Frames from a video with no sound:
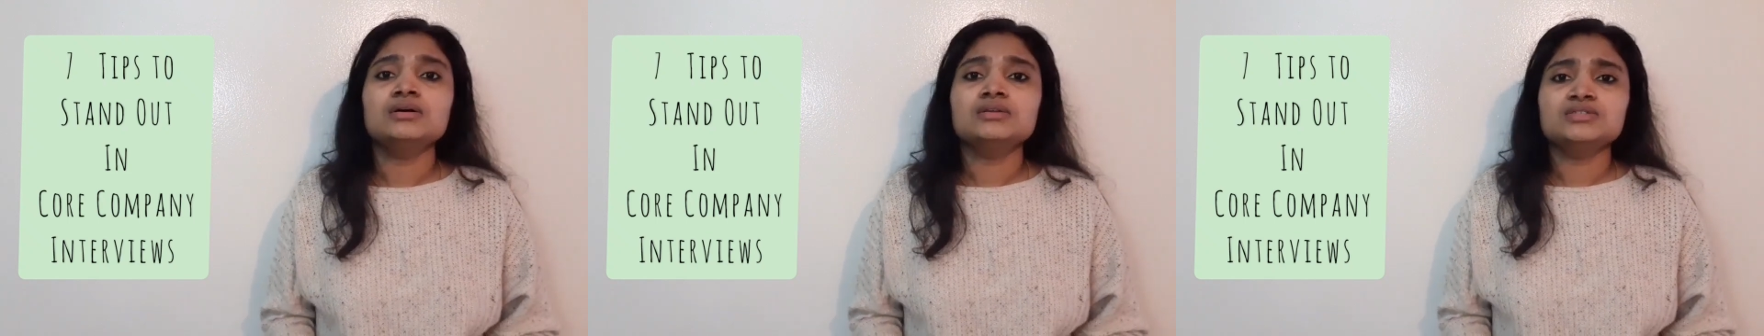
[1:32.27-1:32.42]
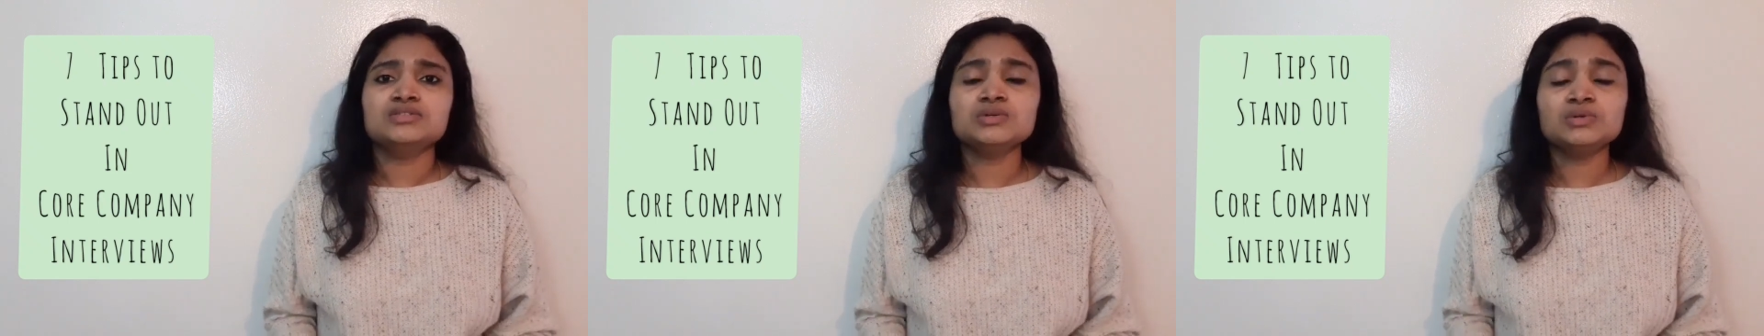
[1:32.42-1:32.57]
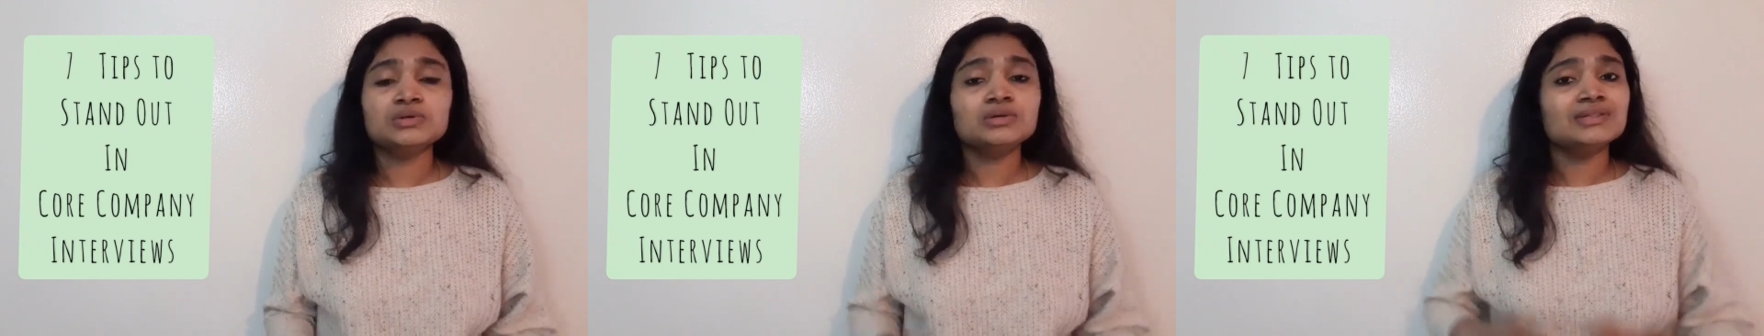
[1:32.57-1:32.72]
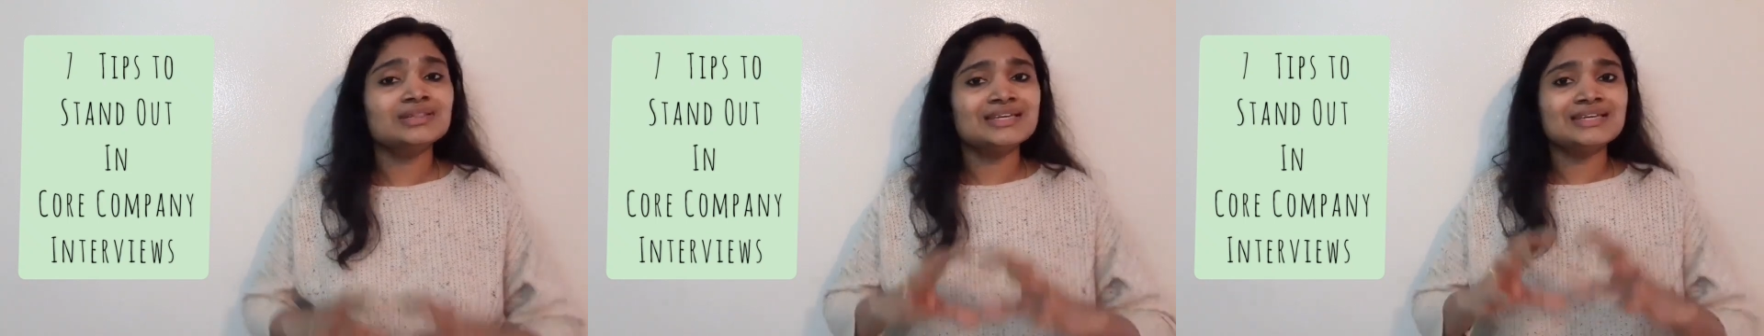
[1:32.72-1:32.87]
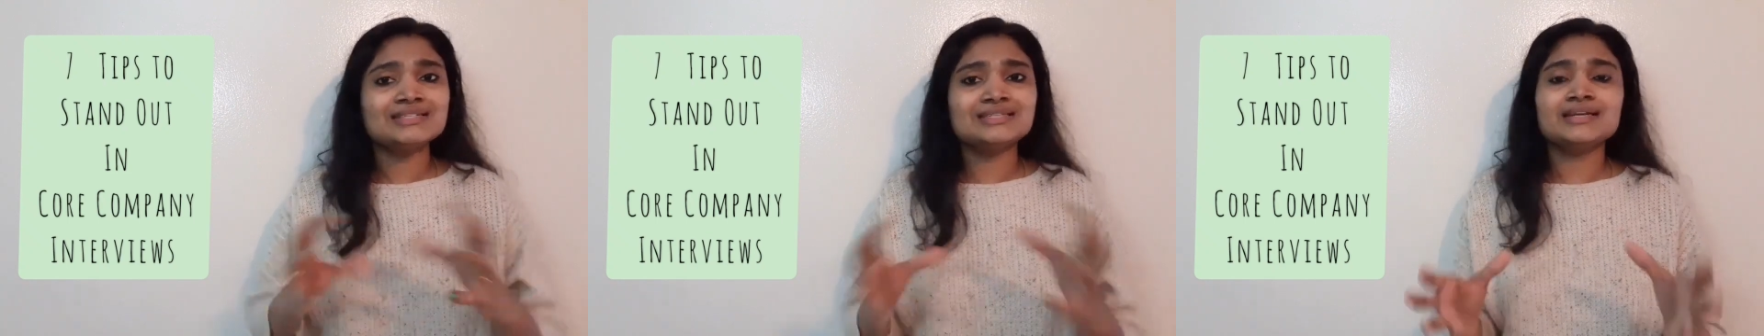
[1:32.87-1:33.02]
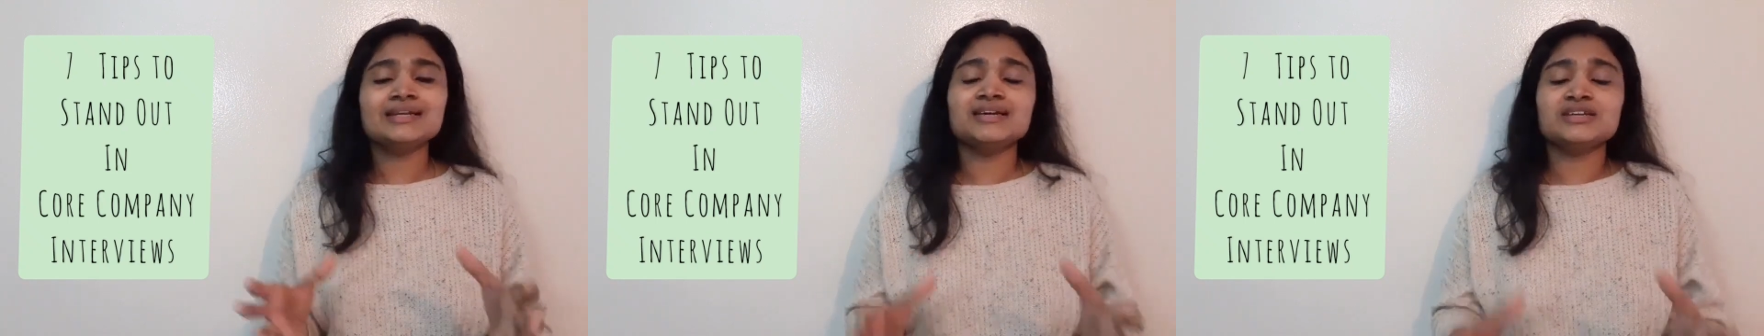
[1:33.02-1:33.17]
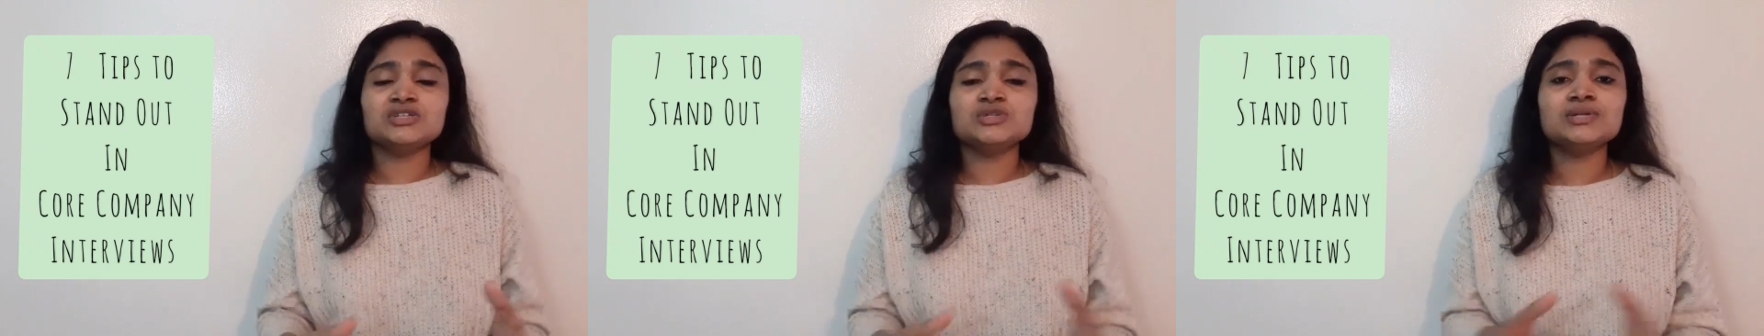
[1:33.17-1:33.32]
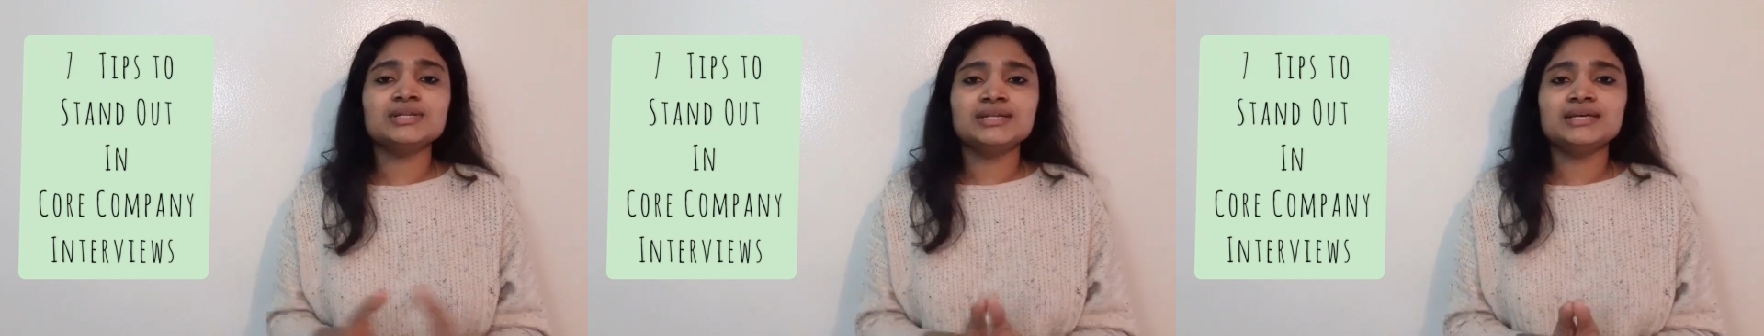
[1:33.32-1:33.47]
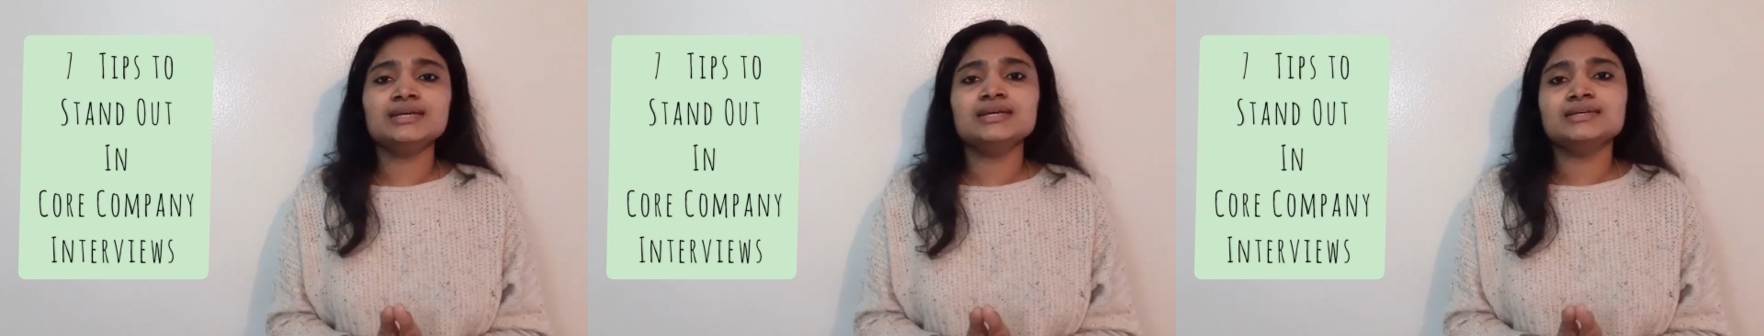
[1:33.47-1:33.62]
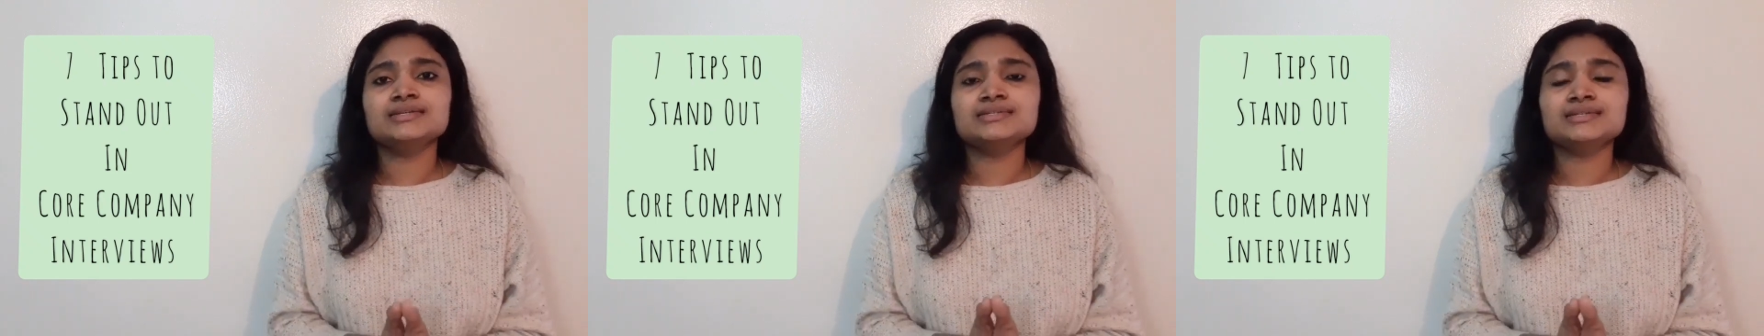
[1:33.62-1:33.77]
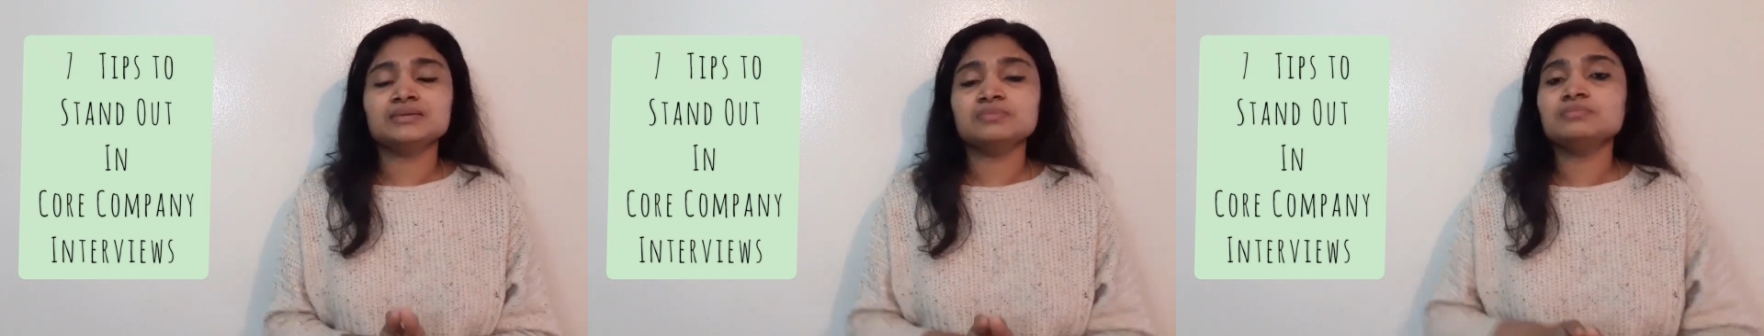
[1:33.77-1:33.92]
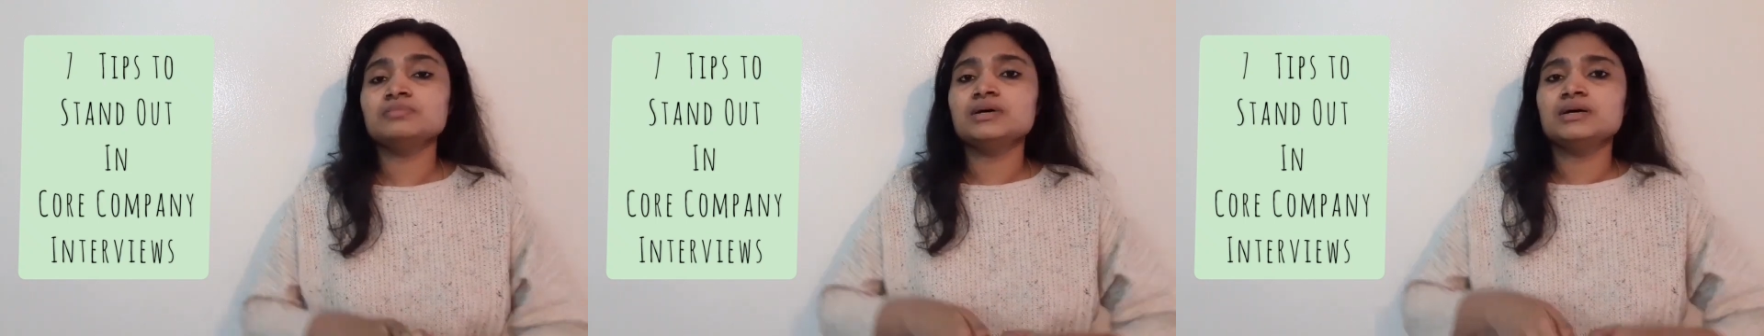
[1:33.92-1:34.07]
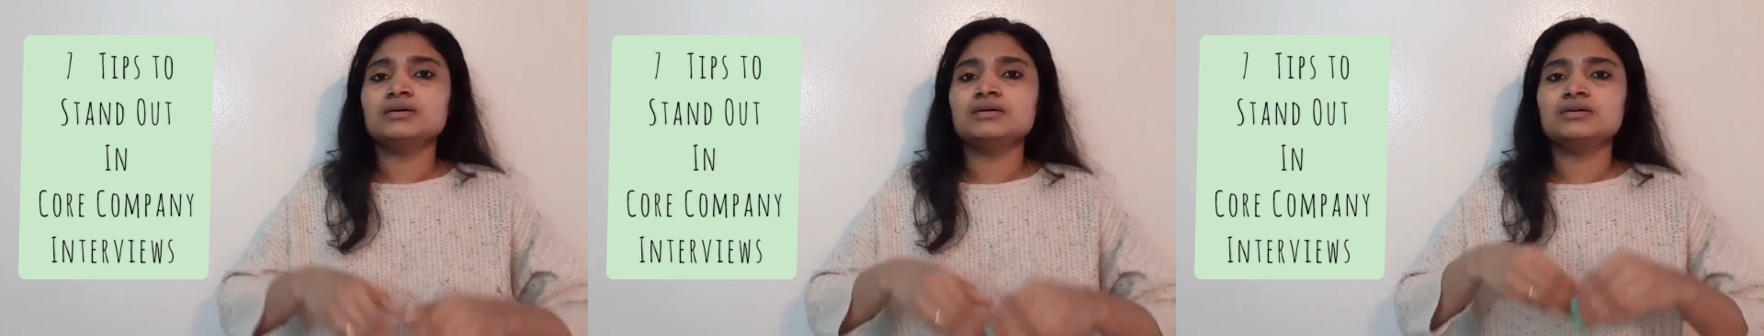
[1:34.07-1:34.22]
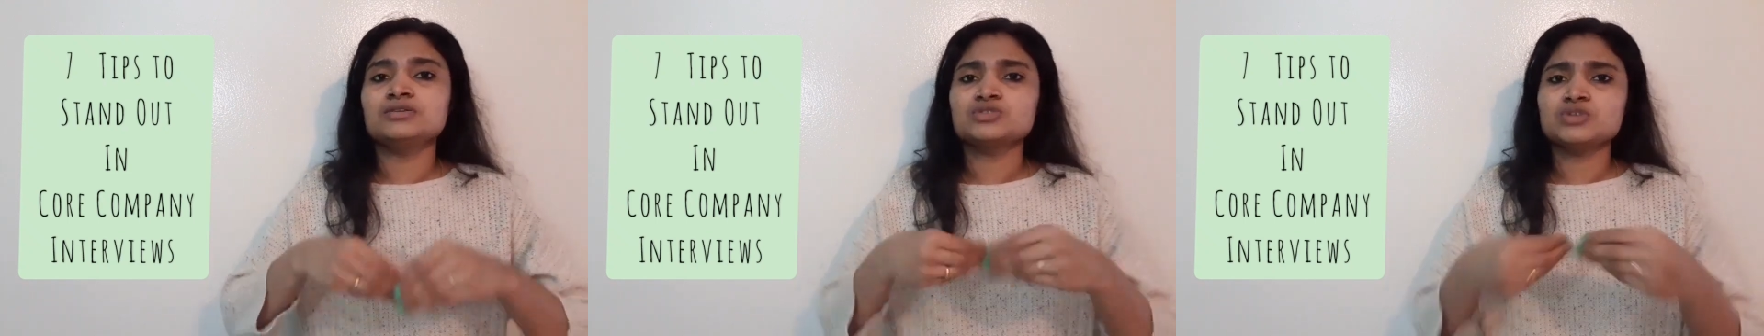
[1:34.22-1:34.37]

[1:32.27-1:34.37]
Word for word: So these are actually some uh,